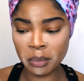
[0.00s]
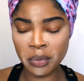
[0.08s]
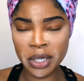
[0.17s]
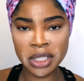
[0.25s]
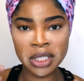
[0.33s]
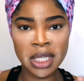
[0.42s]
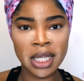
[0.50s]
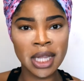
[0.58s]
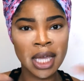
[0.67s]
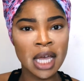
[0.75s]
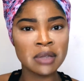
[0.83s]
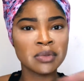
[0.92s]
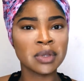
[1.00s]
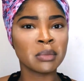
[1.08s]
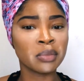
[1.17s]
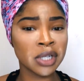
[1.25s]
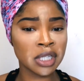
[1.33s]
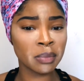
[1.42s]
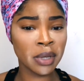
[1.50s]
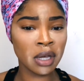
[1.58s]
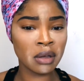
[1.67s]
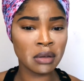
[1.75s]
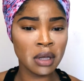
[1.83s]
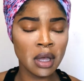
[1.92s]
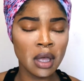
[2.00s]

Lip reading: brush set that comes with the brush belt.